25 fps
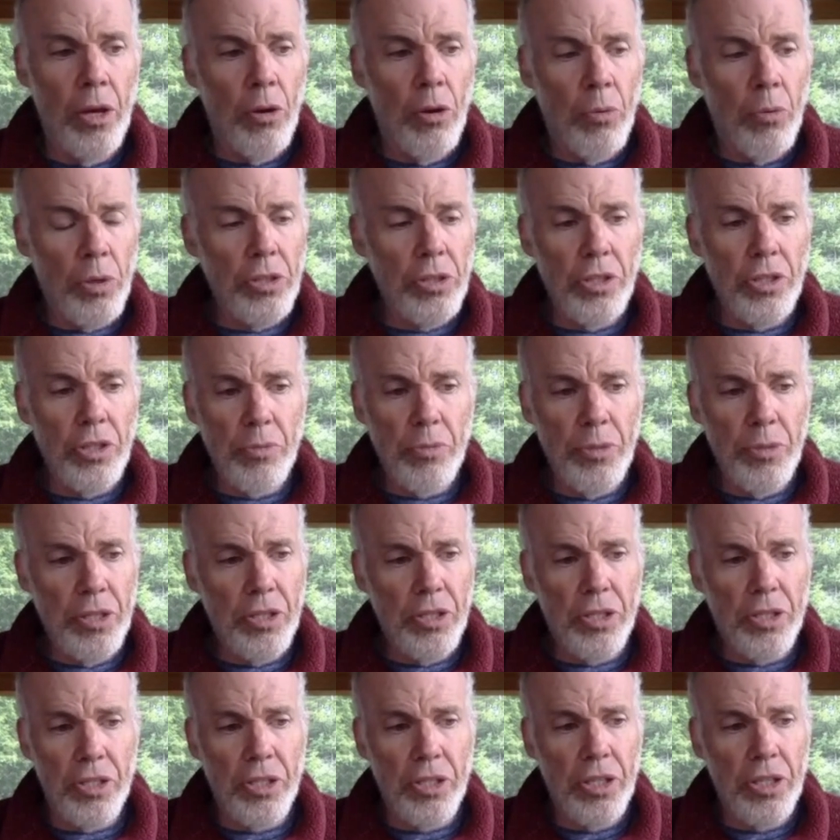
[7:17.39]
What this
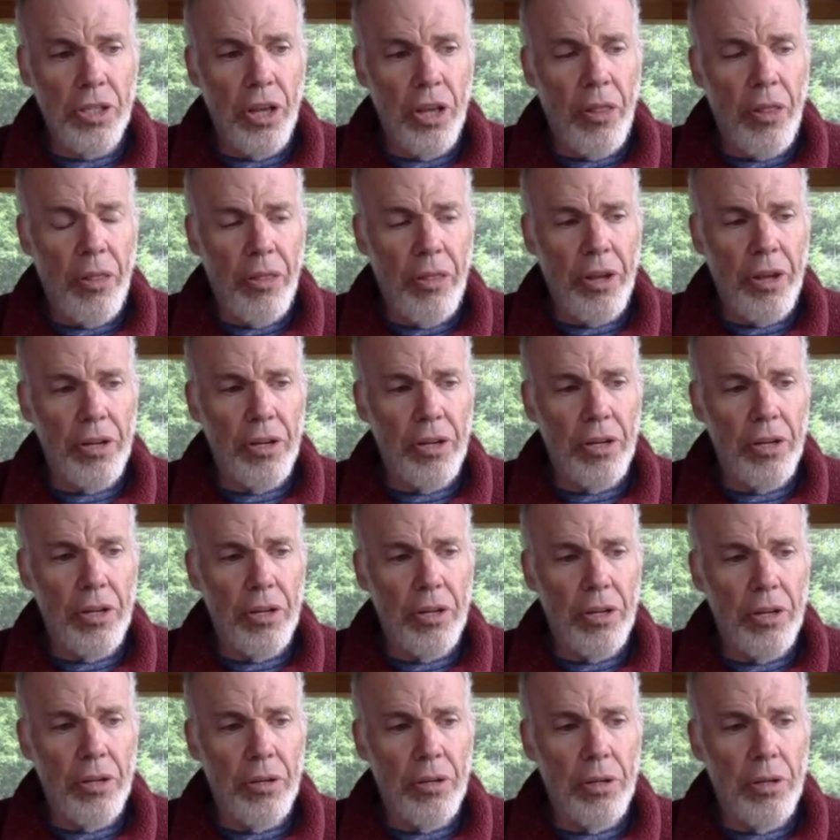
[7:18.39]
means is that
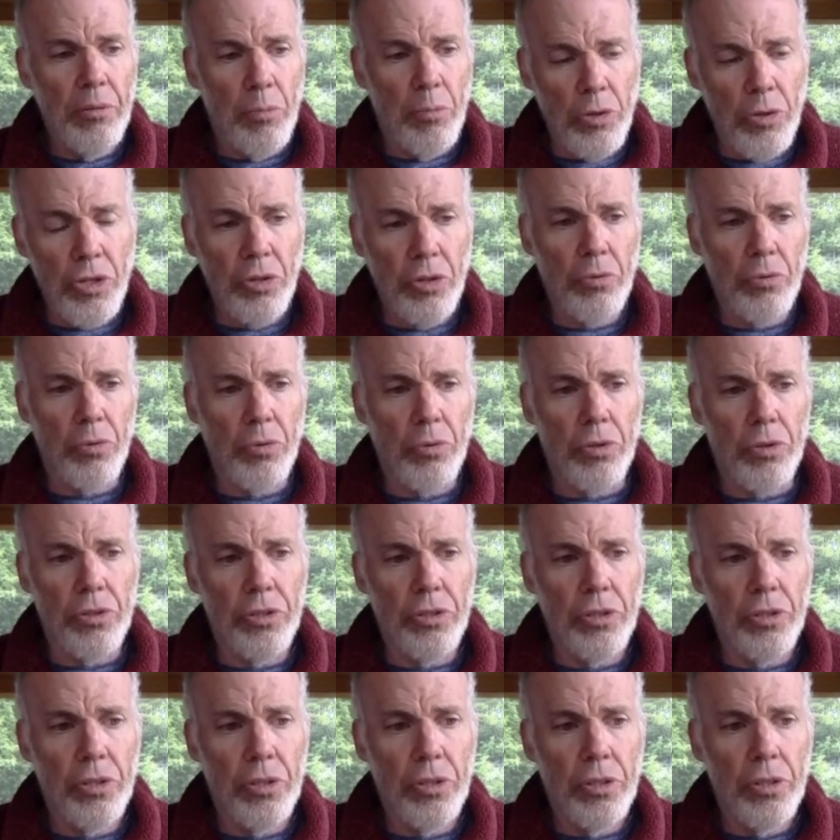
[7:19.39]
in most of the world,
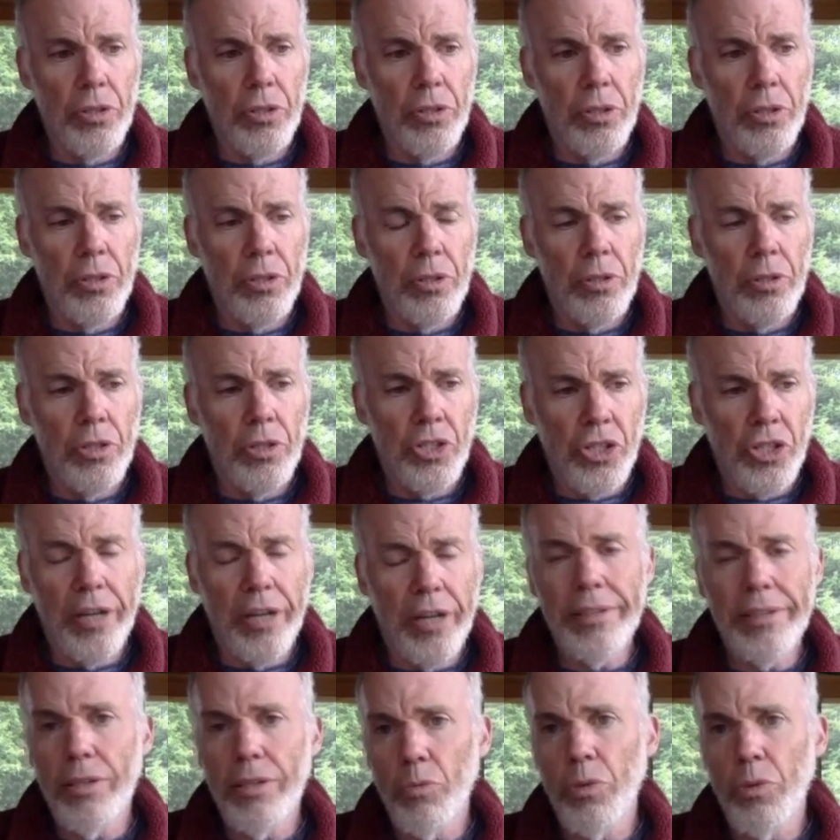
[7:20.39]

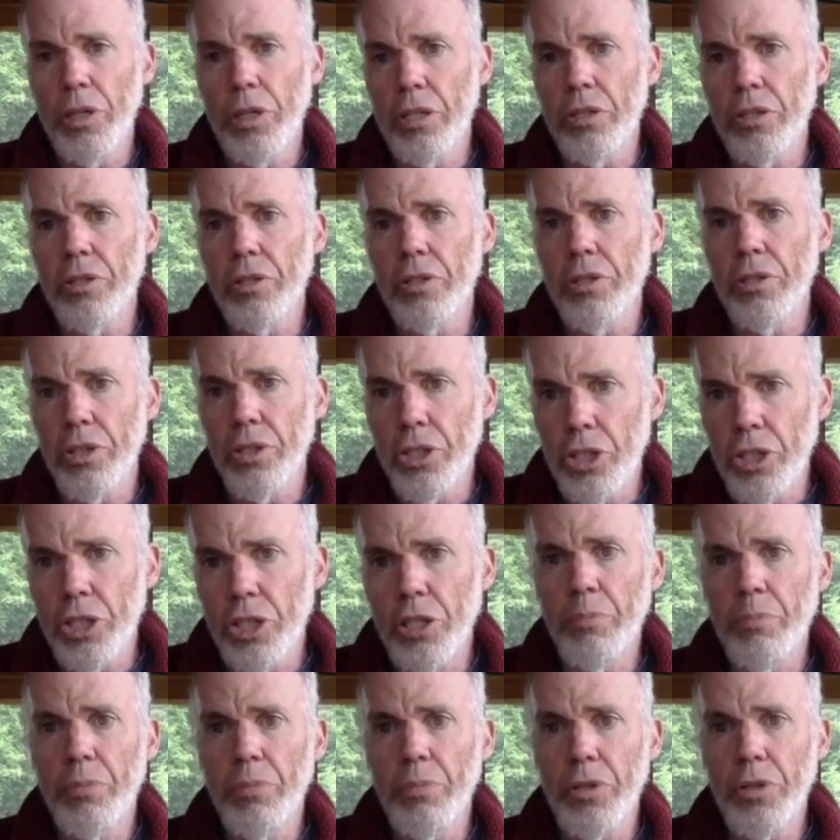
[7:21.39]
sun and wind are the
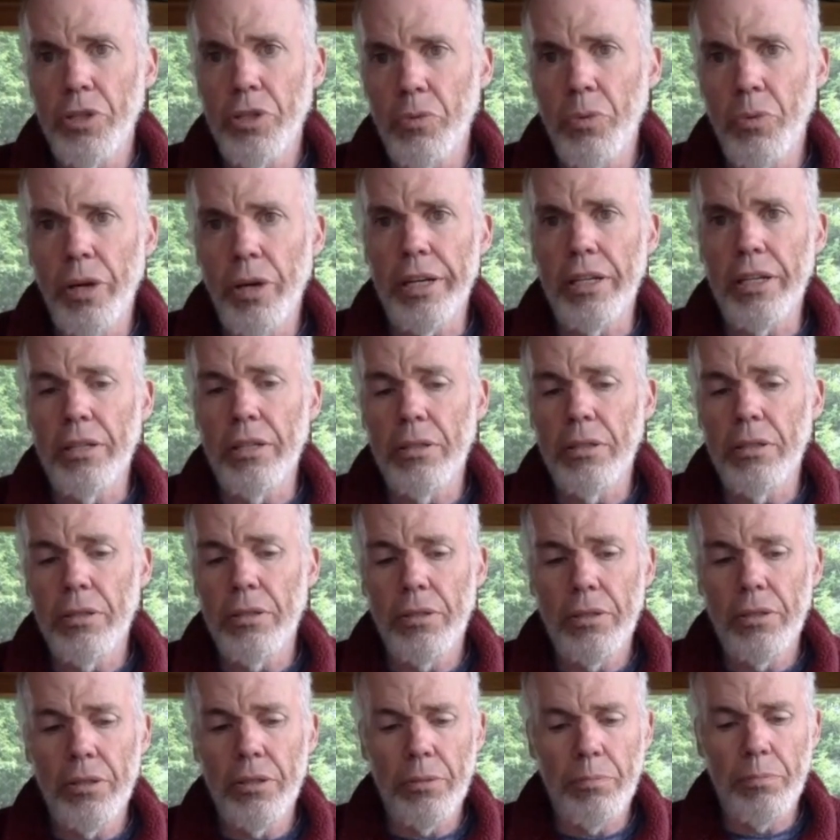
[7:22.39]
cheapest way
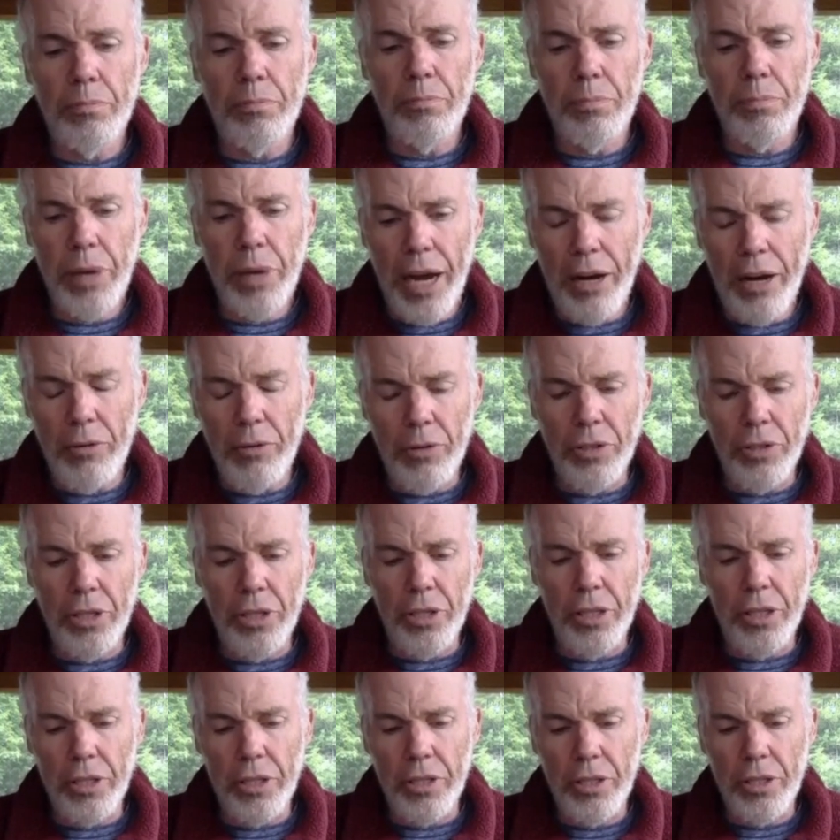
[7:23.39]
to power
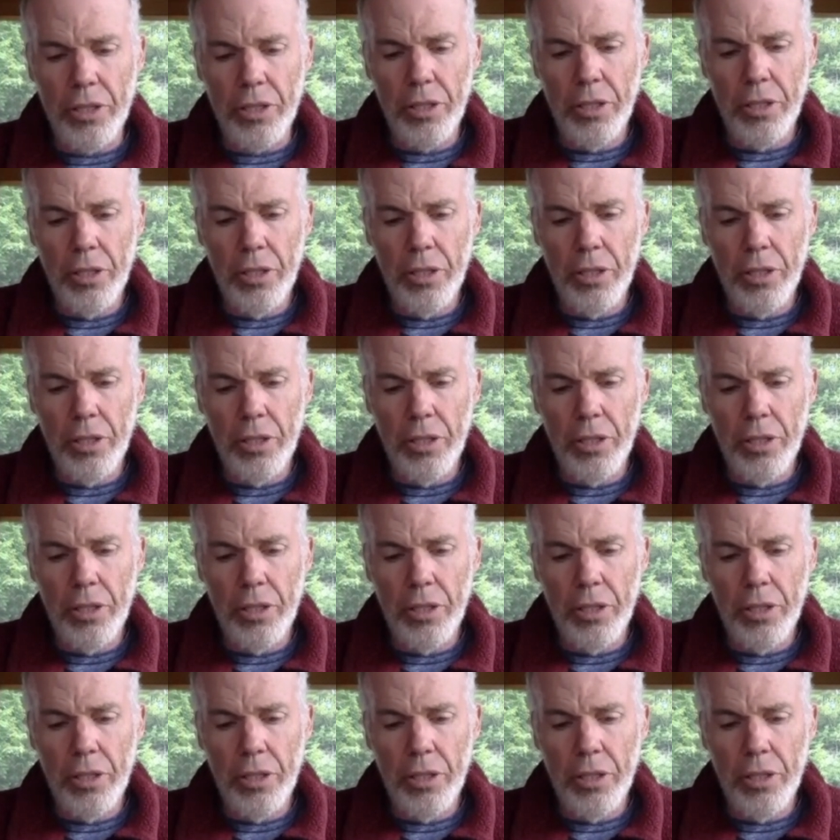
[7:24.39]
things.